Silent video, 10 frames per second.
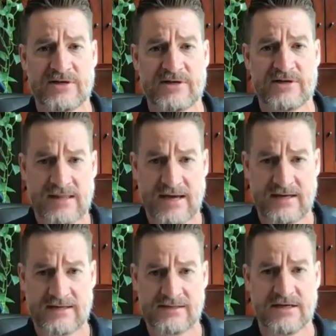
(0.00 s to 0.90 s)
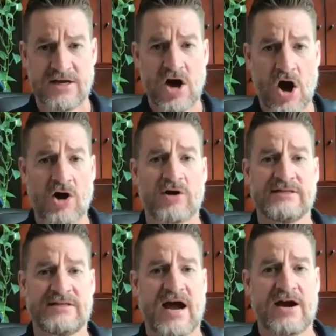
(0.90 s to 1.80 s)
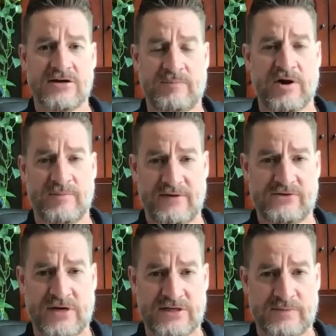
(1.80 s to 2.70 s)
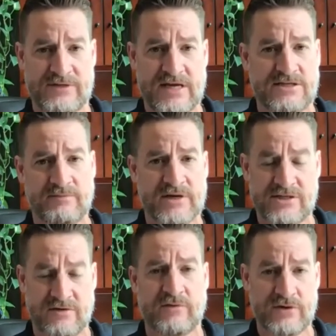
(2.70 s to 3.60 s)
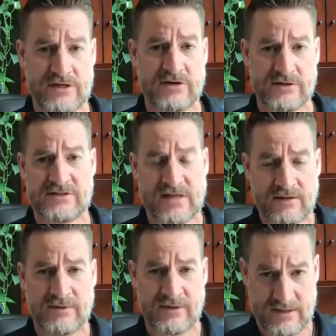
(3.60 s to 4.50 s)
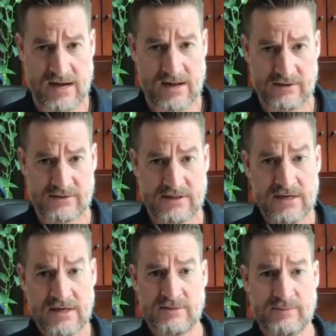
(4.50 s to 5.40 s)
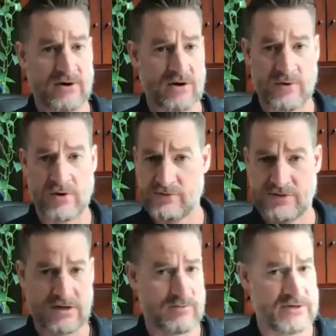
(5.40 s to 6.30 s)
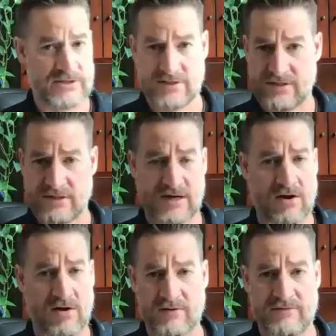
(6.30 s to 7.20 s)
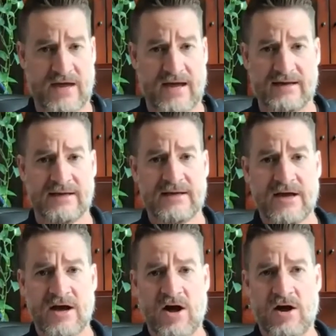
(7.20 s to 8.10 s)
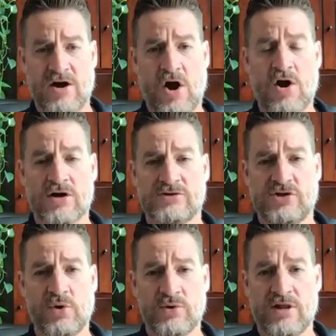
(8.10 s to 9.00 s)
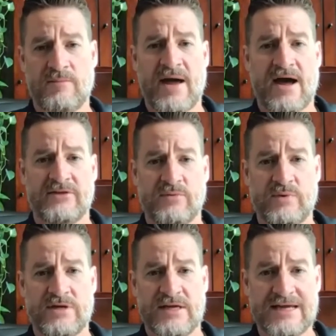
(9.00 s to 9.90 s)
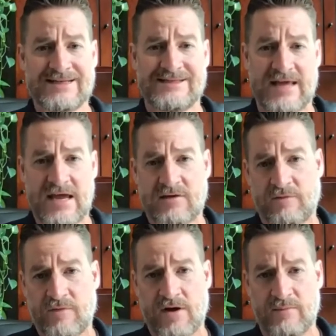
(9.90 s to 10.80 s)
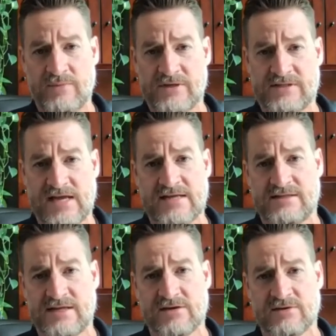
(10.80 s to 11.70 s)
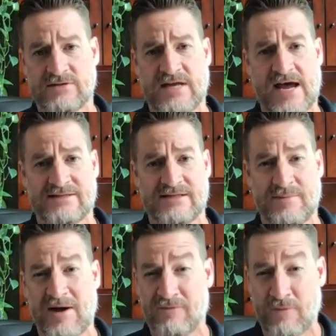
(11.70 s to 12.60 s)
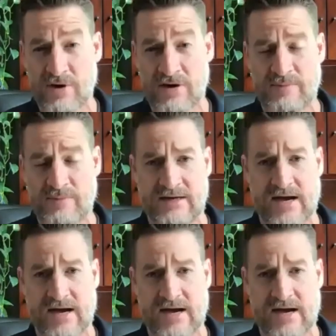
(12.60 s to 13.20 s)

money that is, our entire Department of Transportation budget for a year is $10 billion to build our roads and our bridges and all of that. Our total amount that we intake from the state sales tax is about $40 billion.